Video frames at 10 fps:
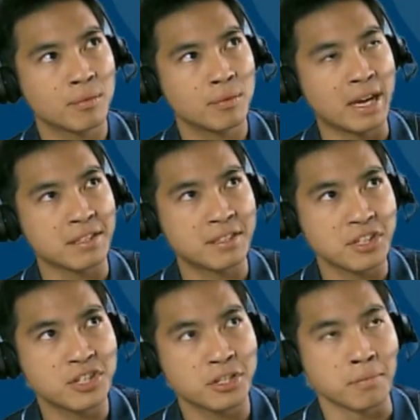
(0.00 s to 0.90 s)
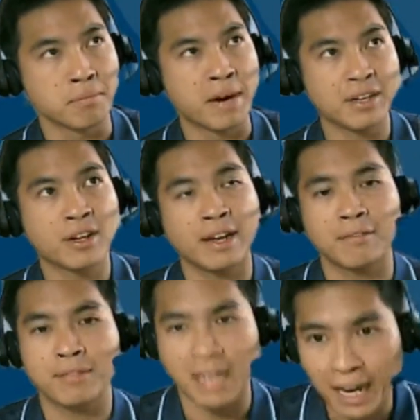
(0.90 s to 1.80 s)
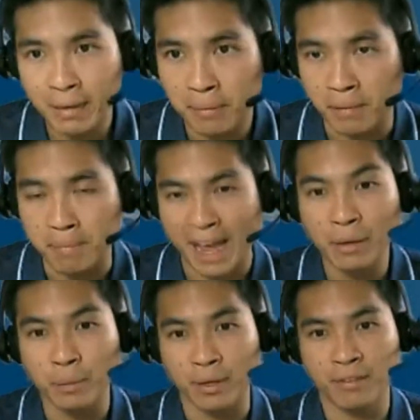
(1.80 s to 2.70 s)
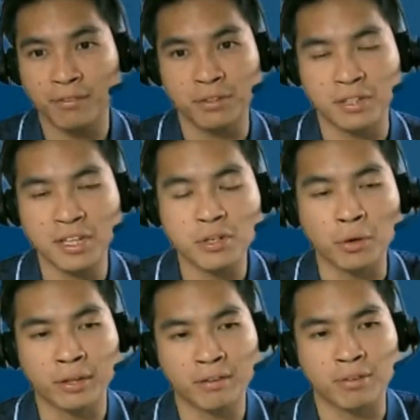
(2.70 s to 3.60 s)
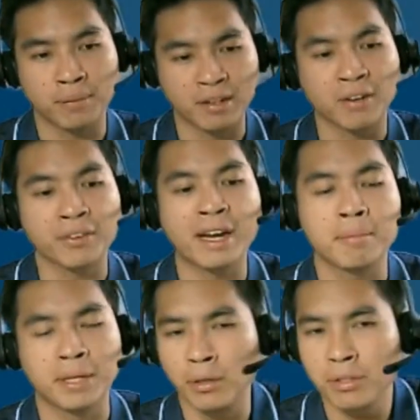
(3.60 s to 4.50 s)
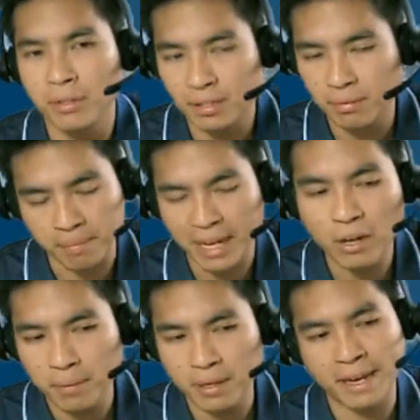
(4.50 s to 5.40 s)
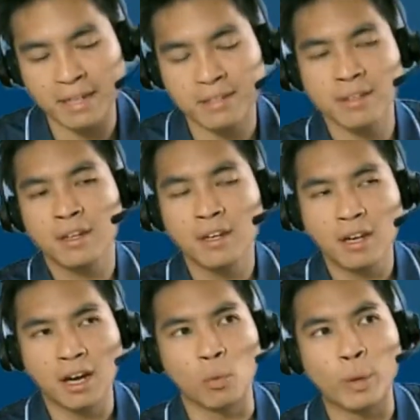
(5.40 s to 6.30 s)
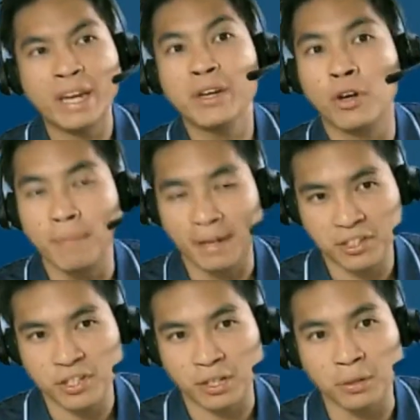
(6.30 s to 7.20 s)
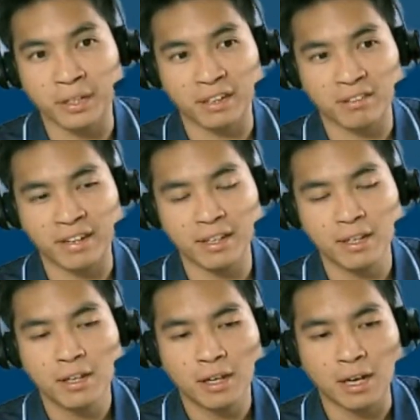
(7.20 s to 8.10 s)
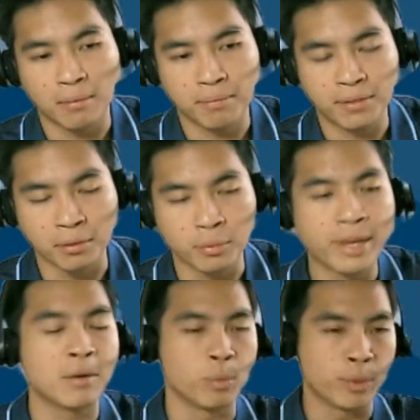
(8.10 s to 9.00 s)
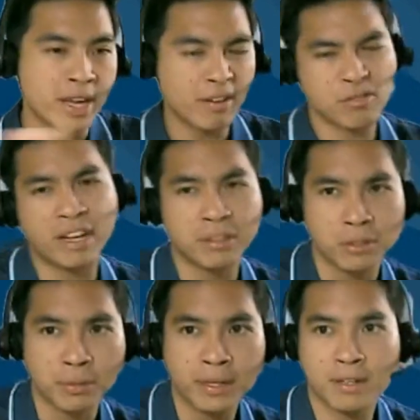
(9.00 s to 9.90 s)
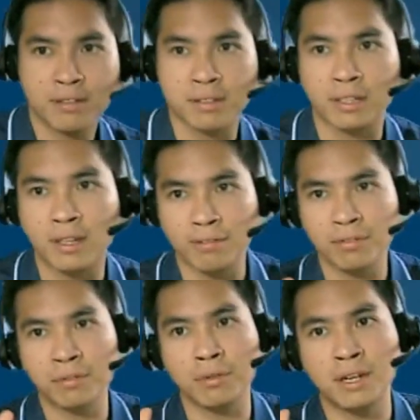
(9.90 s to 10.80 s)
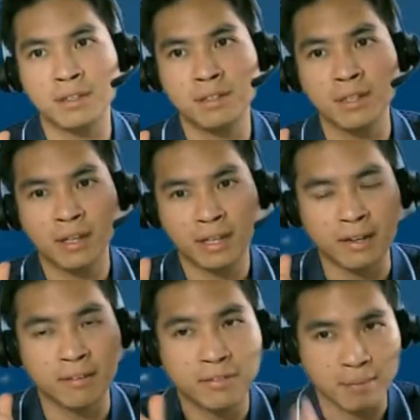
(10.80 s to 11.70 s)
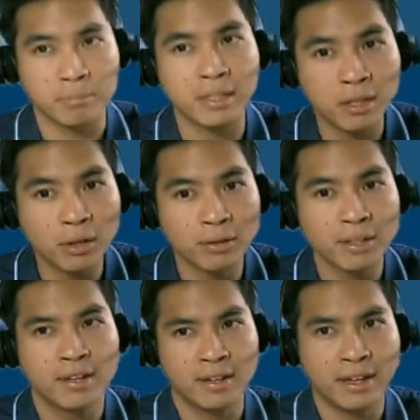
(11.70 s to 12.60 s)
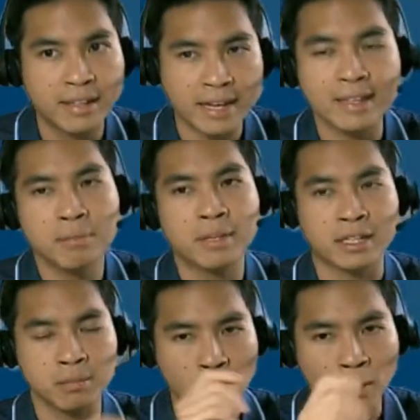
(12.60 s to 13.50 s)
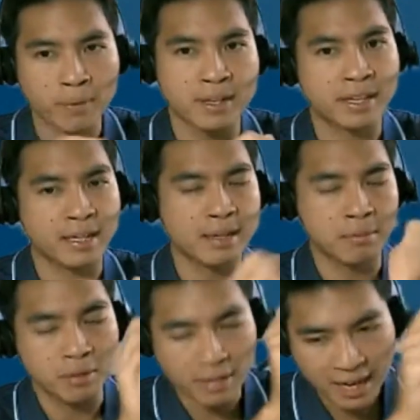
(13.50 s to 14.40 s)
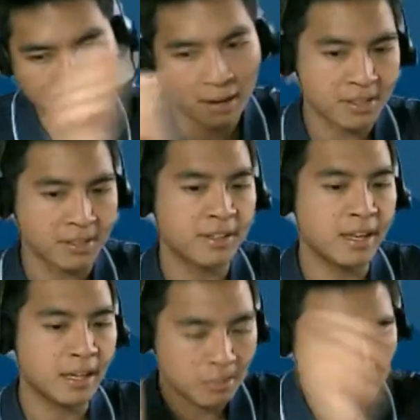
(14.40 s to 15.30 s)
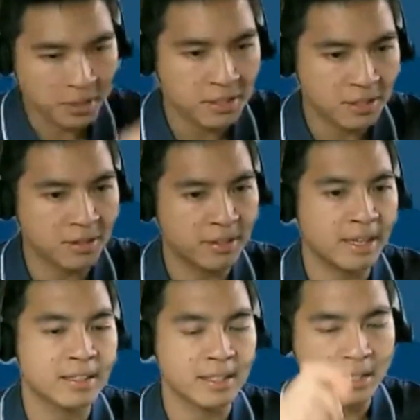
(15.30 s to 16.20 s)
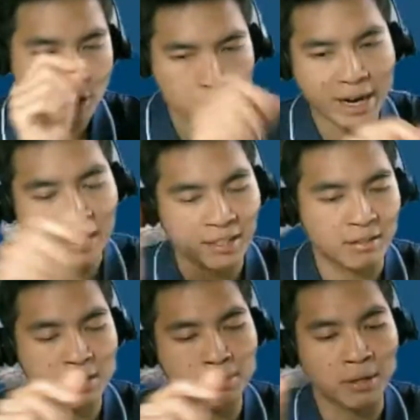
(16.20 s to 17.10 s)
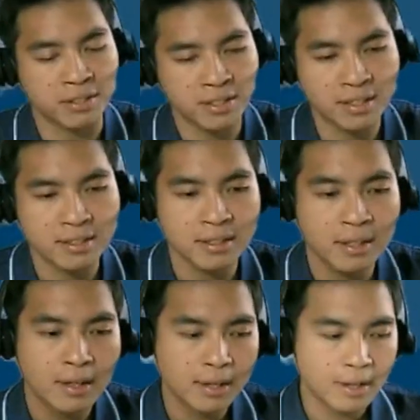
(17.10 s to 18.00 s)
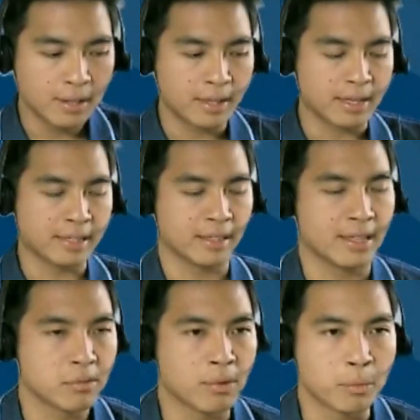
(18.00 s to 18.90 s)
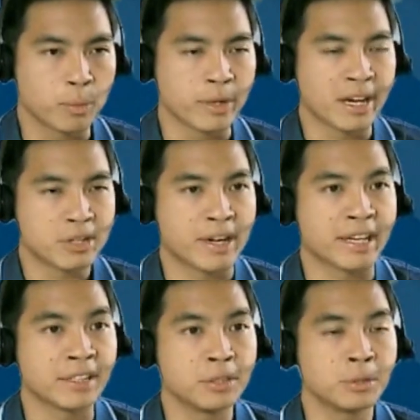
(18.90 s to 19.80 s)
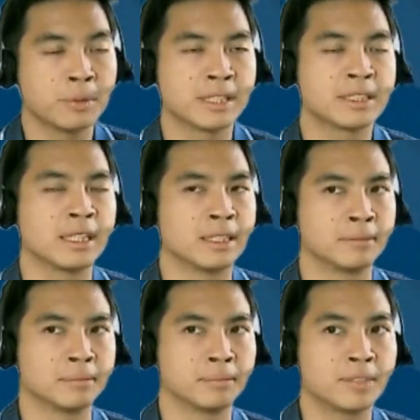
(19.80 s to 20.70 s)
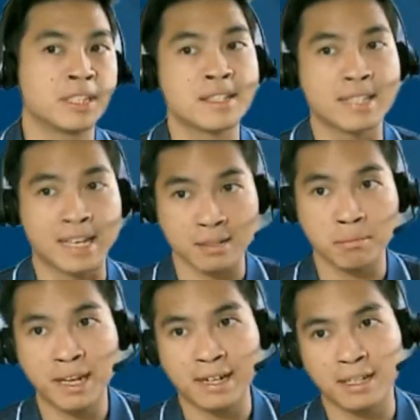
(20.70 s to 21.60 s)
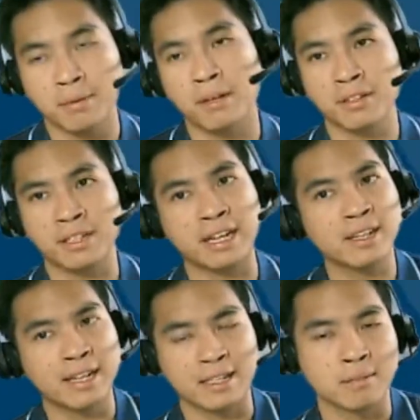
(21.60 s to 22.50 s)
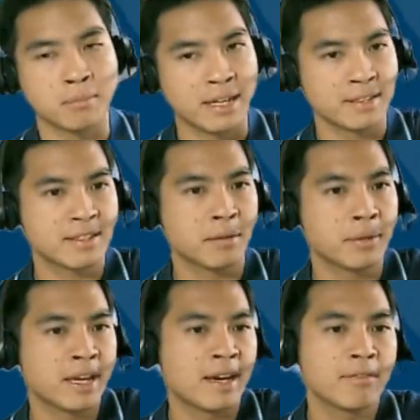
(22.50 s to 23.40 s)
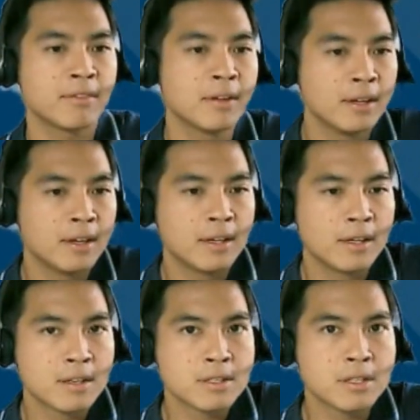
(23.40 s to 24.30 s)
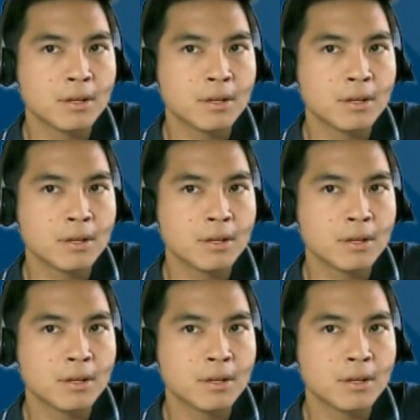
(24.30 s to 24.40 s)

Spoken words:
as teachers, you might not have time or the bandwidth to teach coding from the ground up, but also it may not be the best way to go about teaching coding, right? The way that we have tried to do it here is to give students kind of template code and get them to explore with it, get them to take out certain things, put in certain things, and then track their responses. And I think that's what we are trying to do with this lesson plan as well as the other lesson plans that we have. So